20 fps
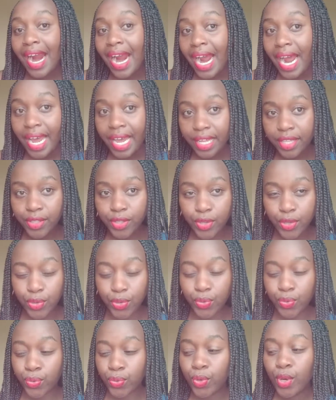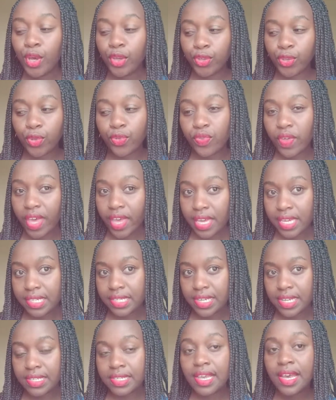Hanyu. So the
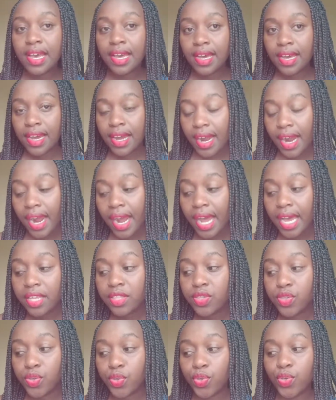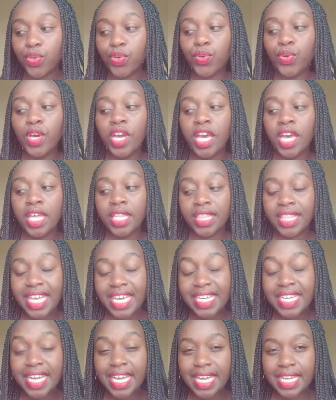H is Hanyu.
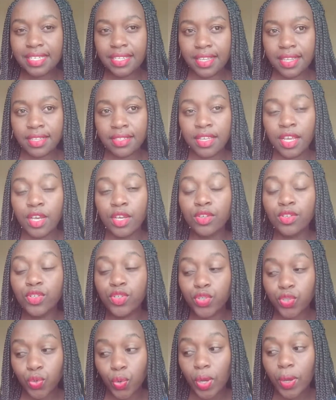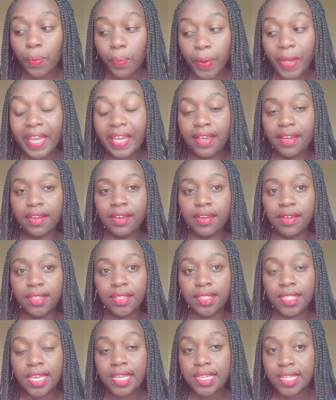Then S is Shuiping.
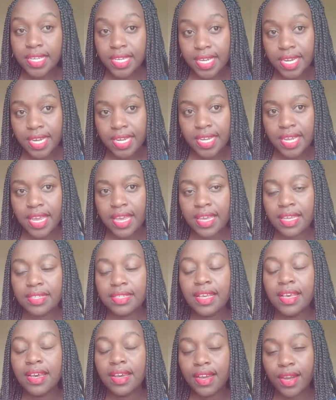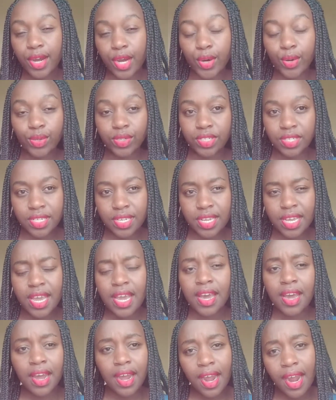Then K is Kaoshi.
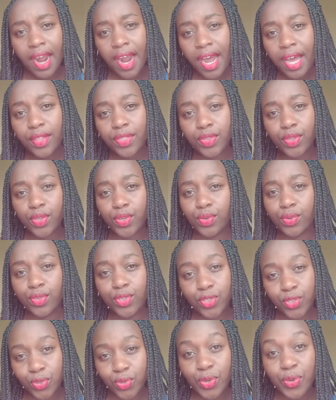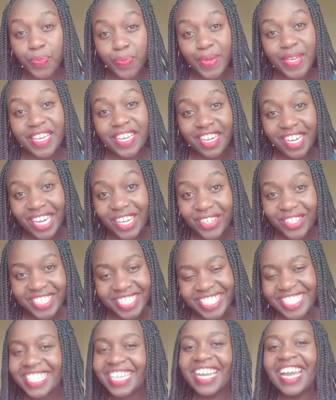Hanyu Shuiping
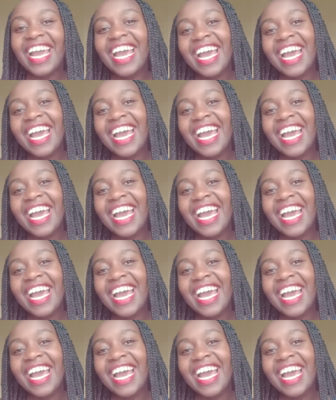Kaoshi.